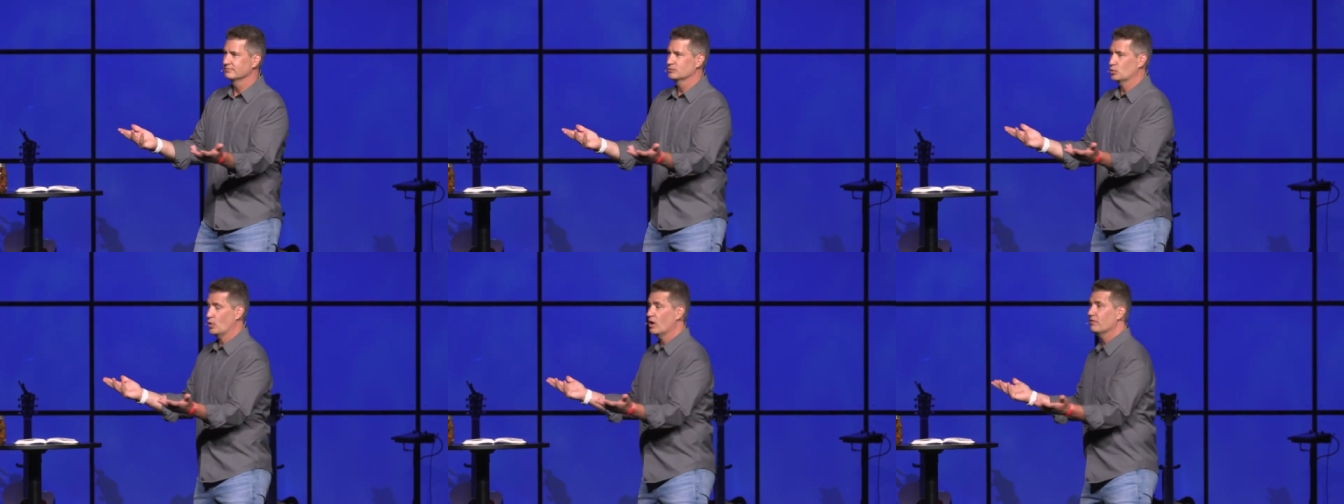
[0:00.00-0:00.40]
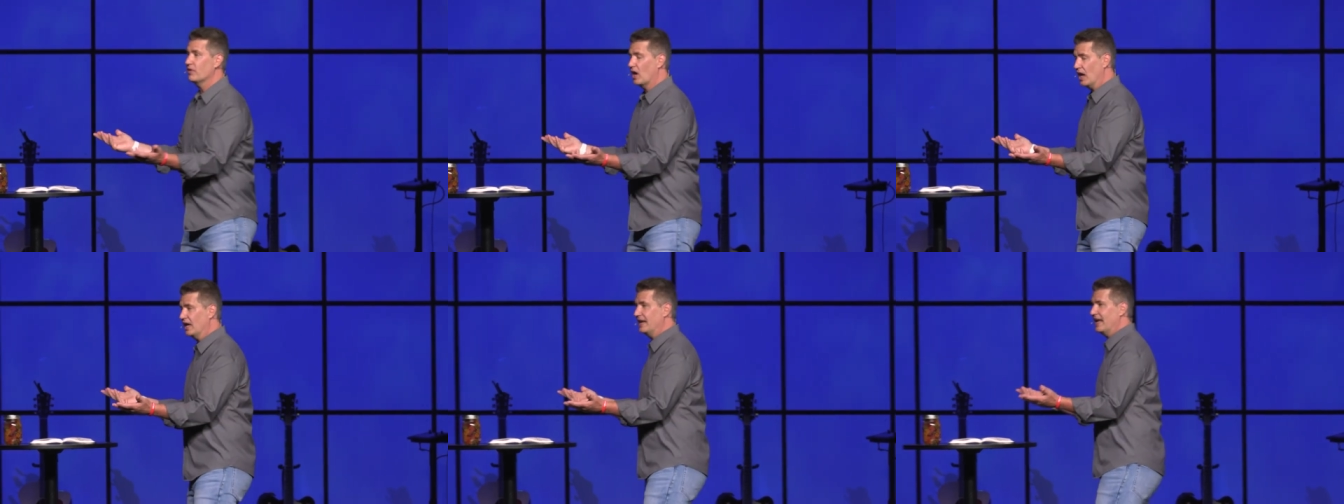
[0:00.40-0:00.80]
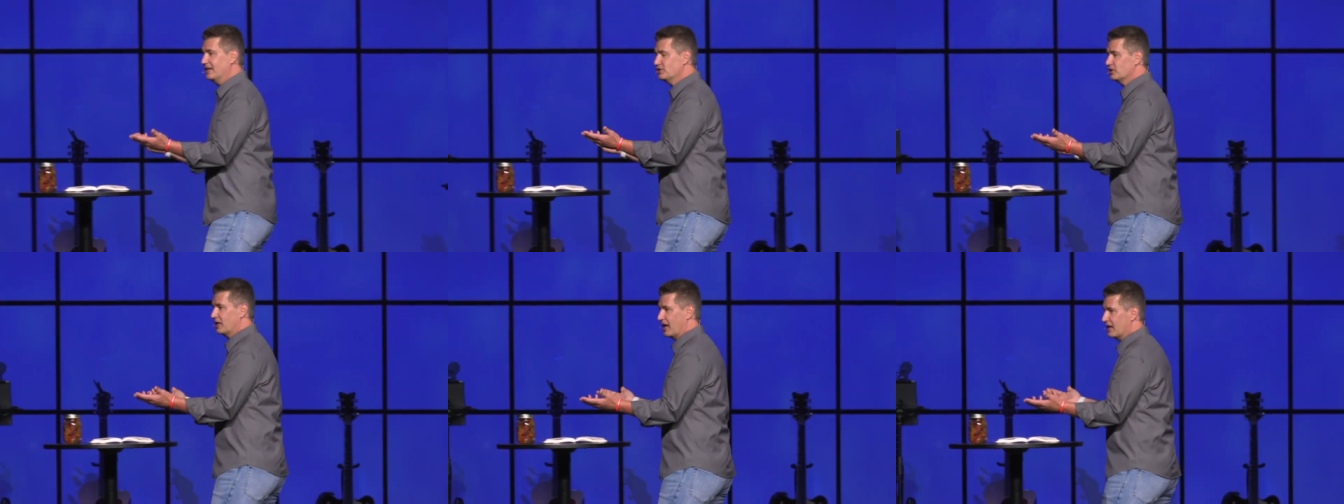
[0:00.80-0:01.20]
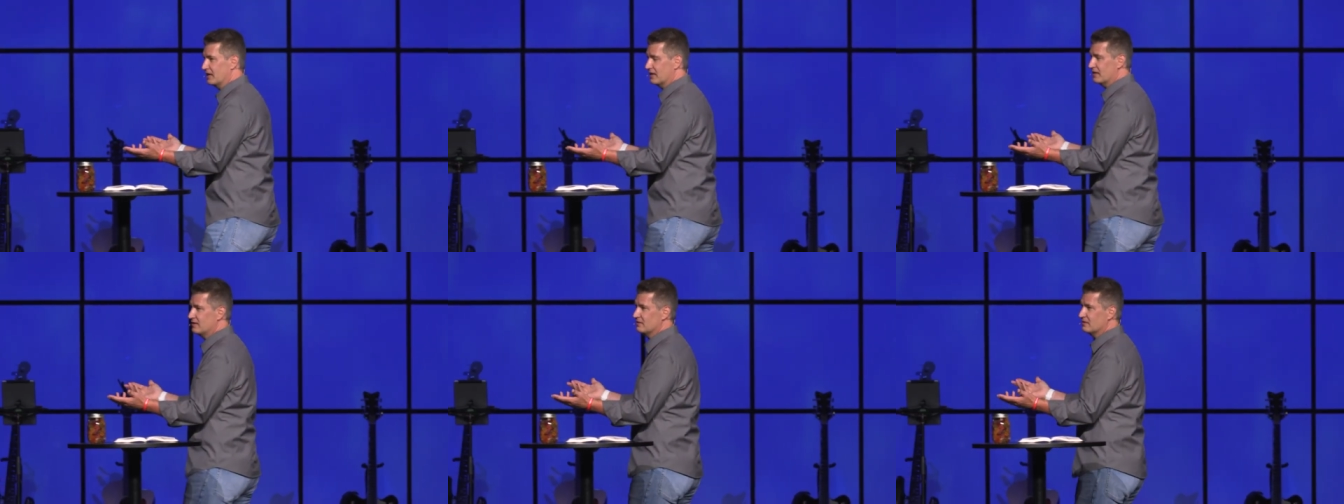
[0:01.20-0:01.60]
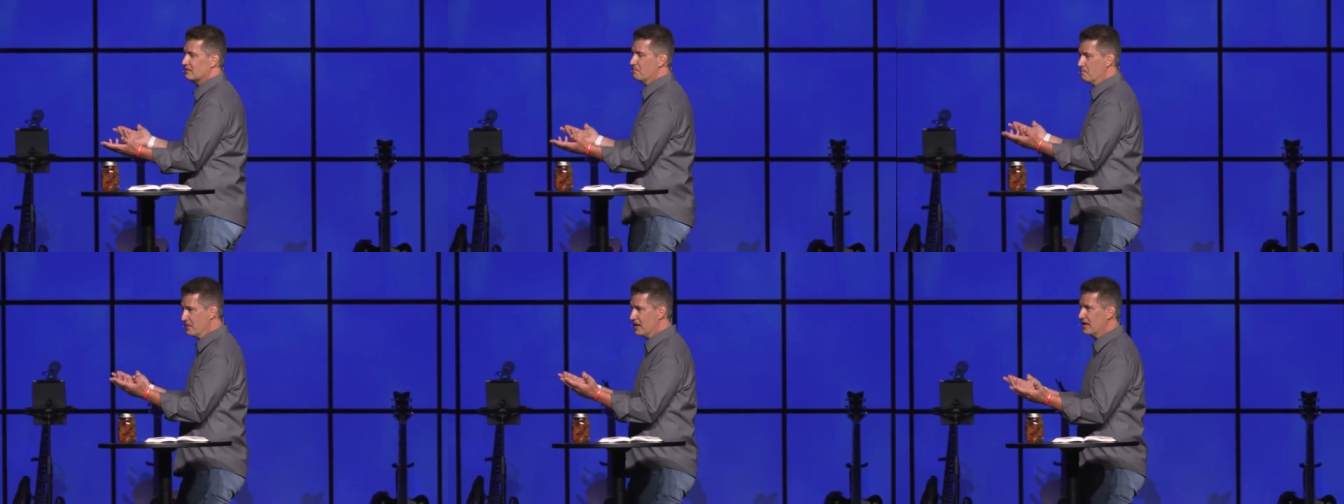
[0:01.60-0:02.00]
twelve uneducated
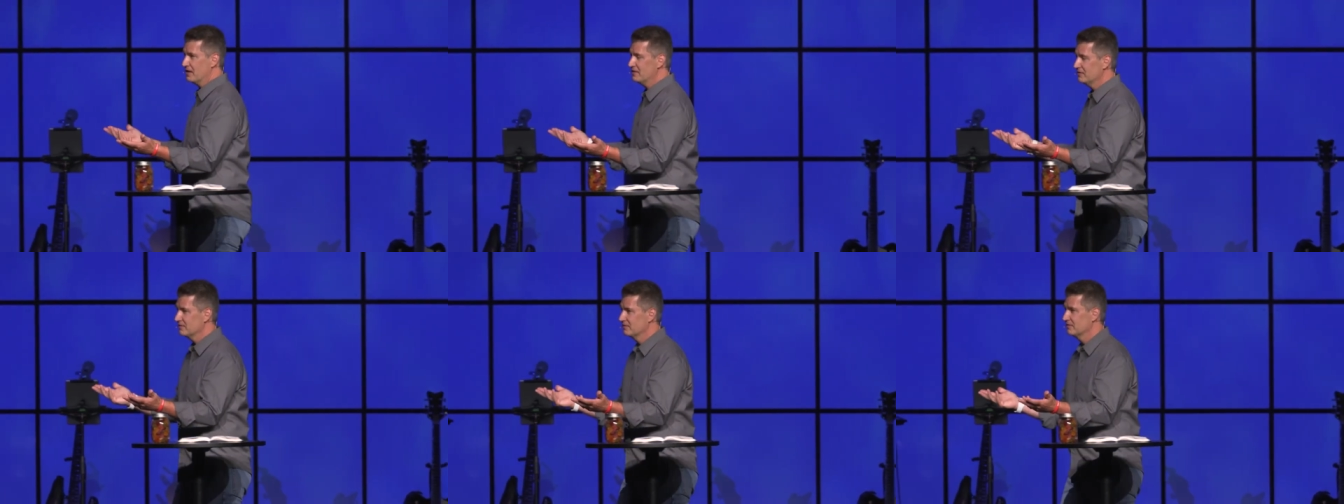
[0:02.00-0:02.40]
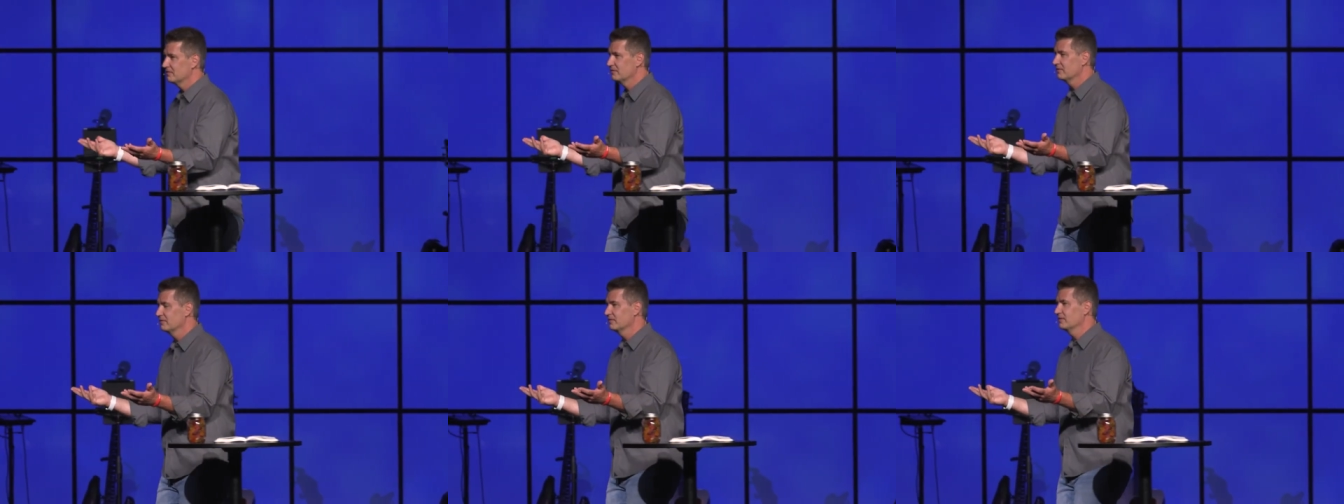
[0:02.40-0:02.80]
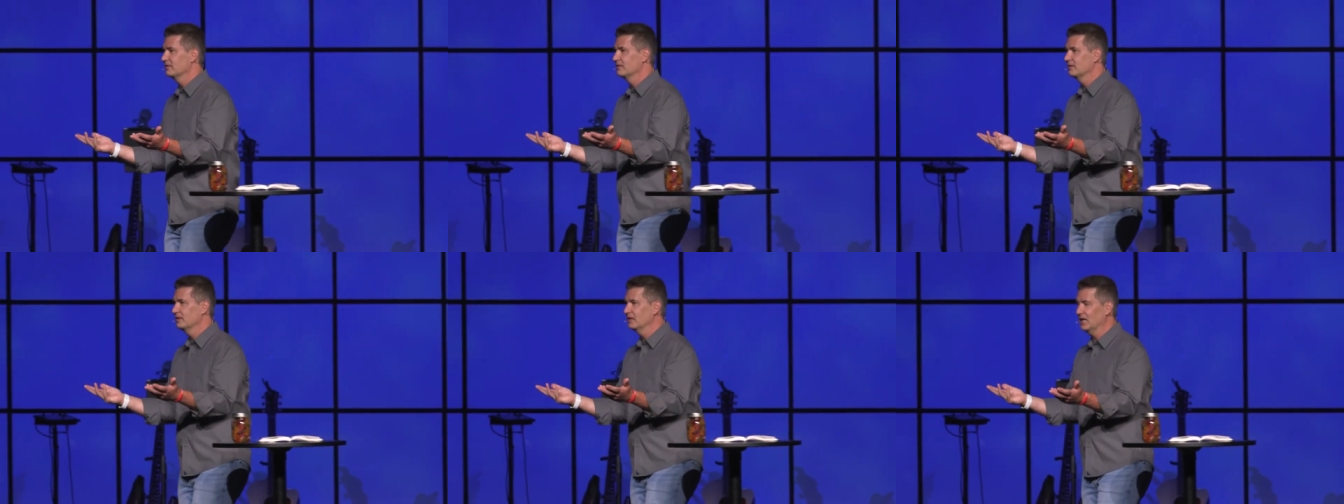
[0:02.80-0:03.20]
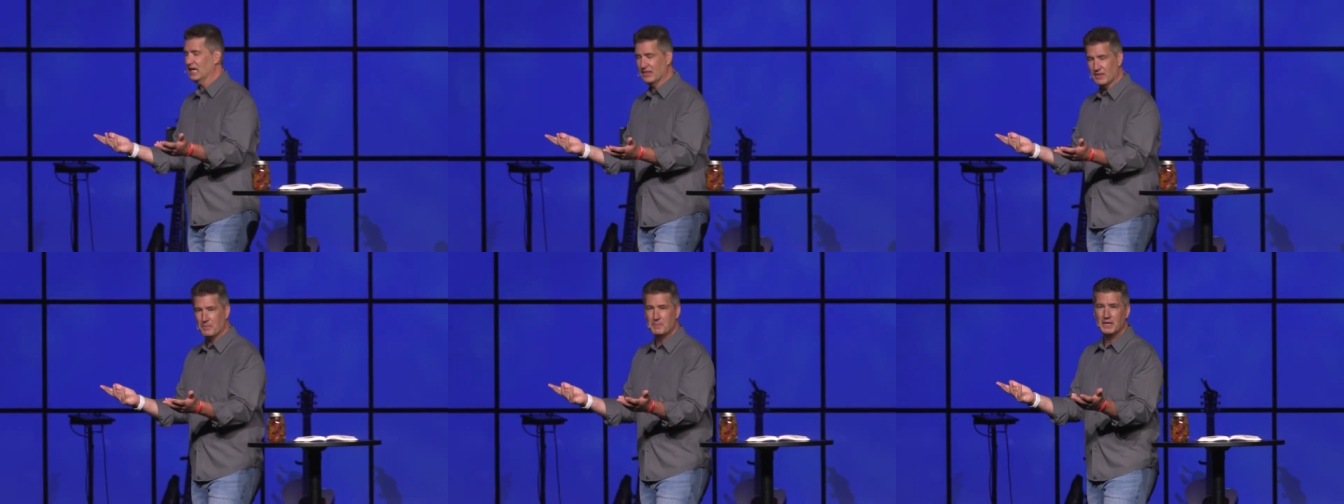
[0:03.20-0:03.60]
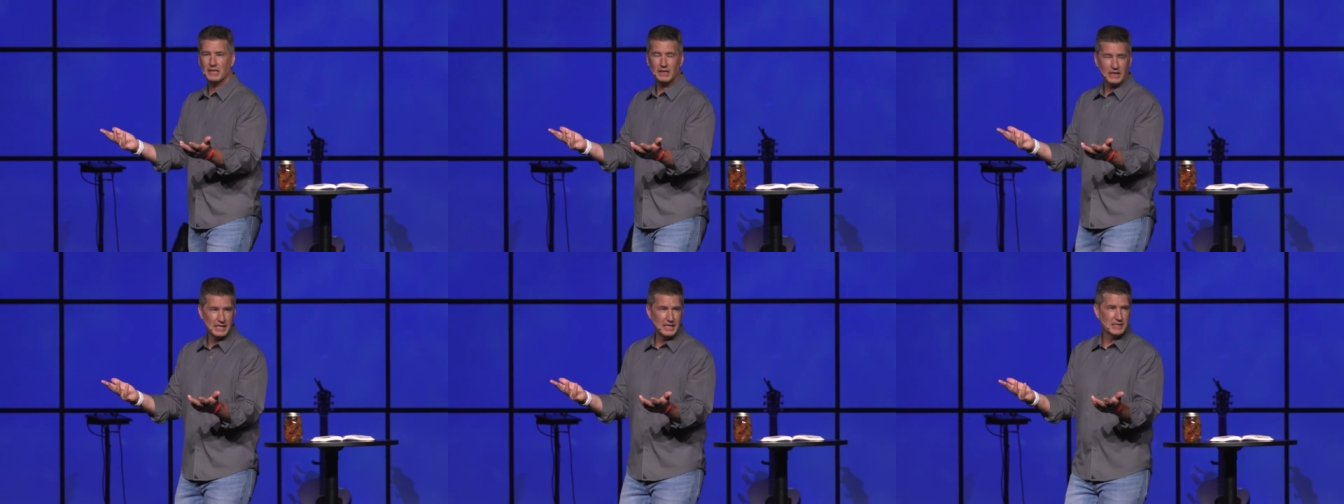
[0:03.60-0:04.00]
men in the
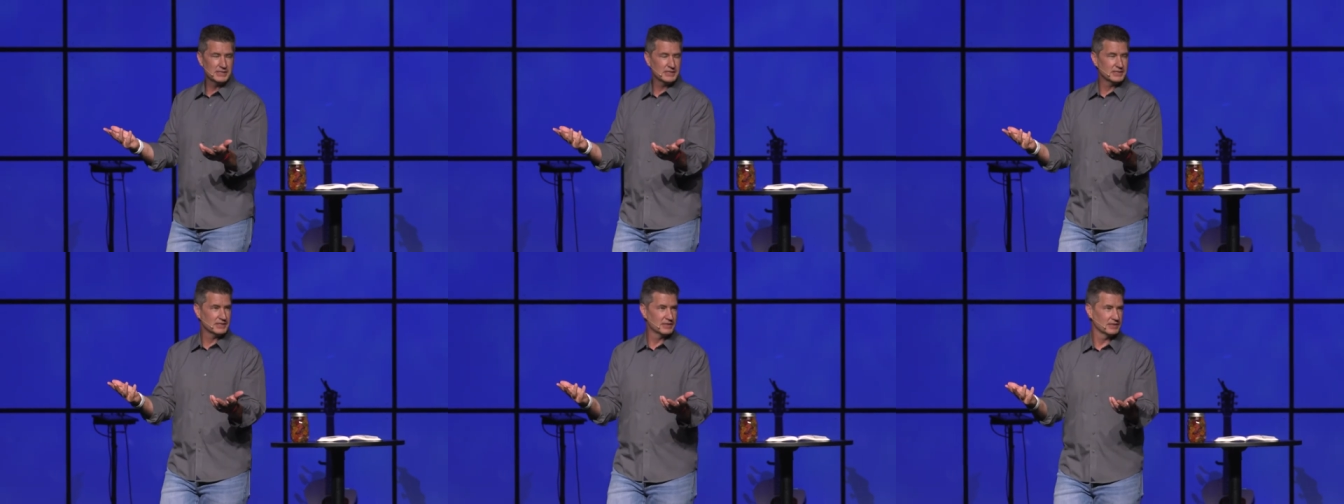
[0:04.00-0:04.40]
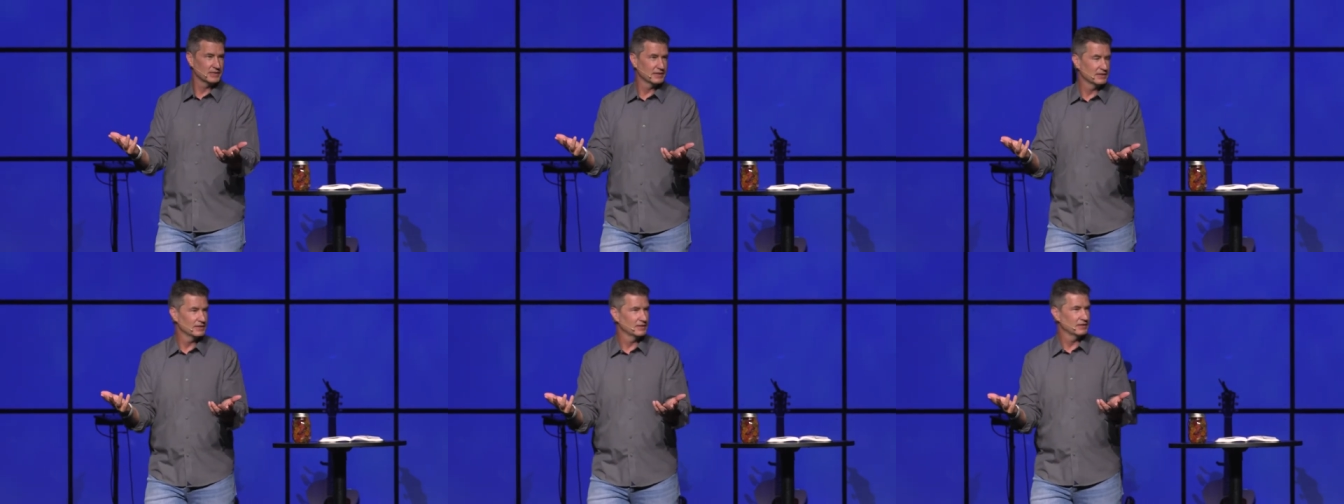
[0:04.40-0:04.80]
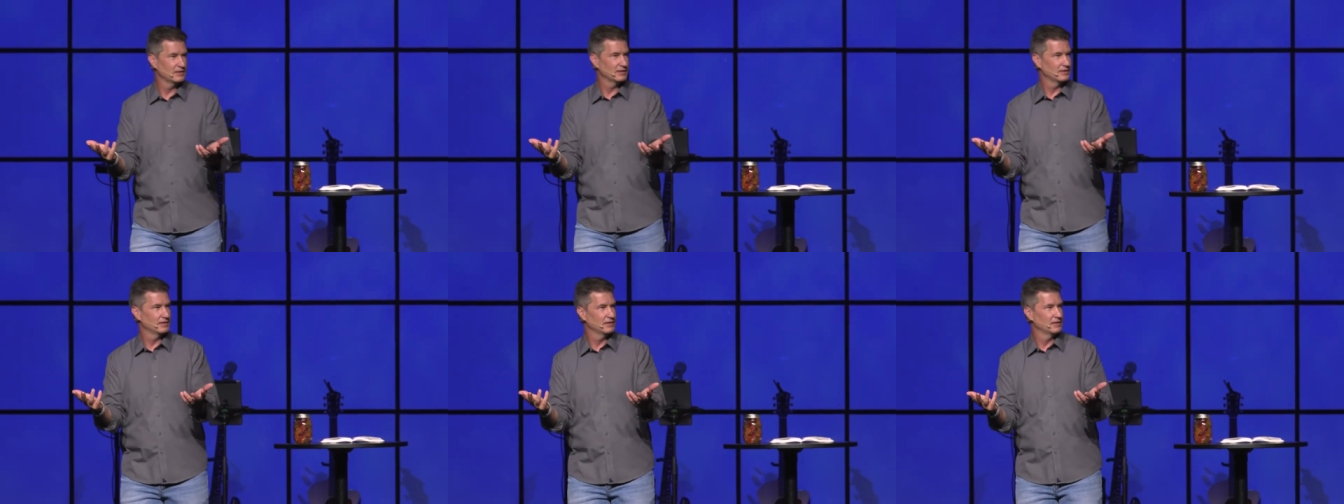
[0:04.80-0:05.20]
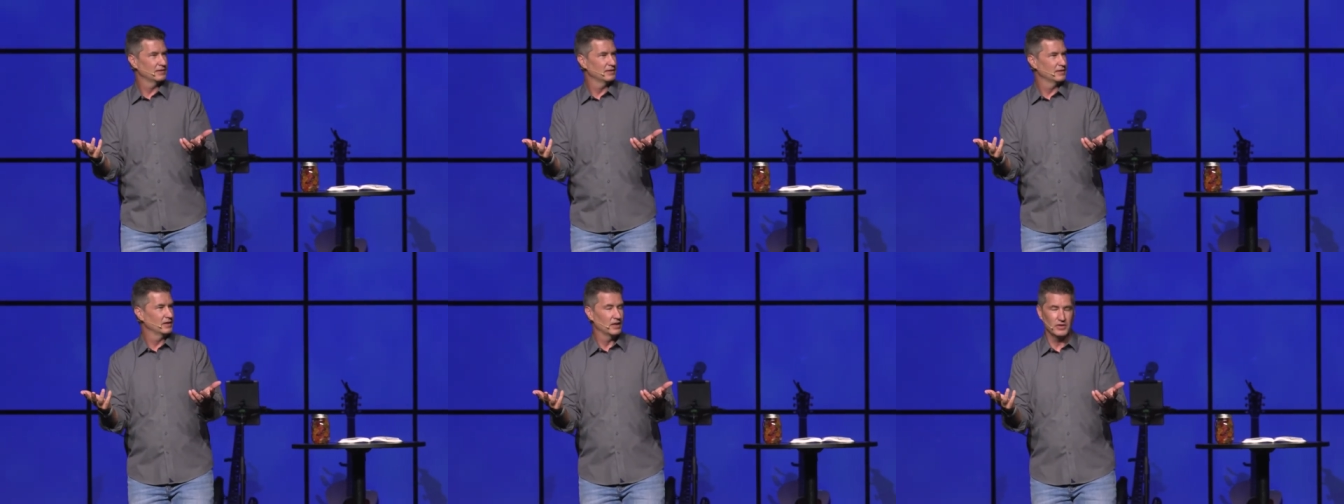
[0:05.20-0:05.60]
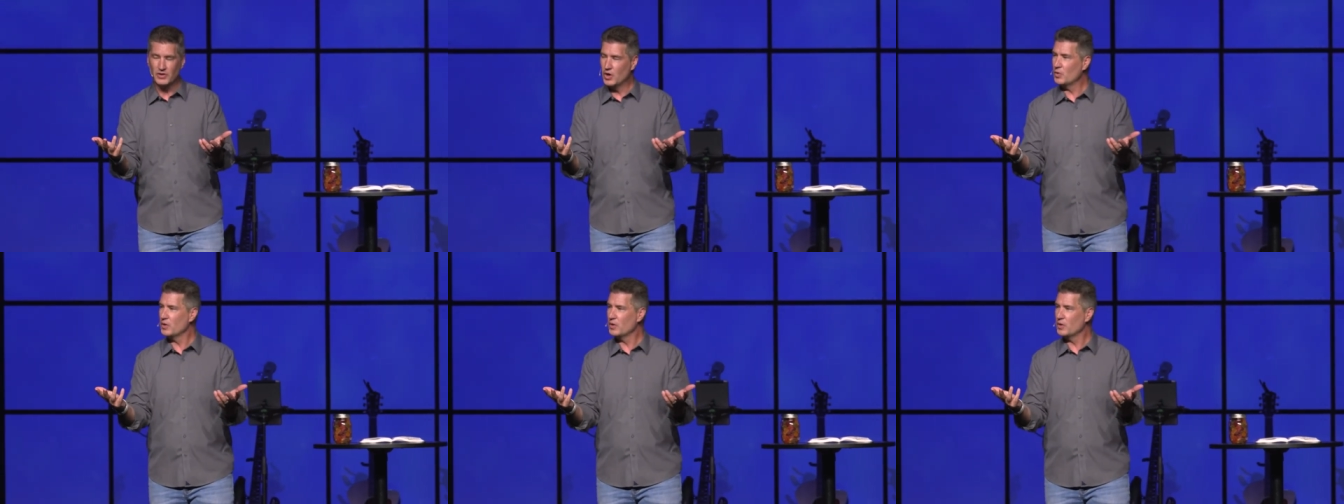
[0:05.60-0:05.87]
Middle East, no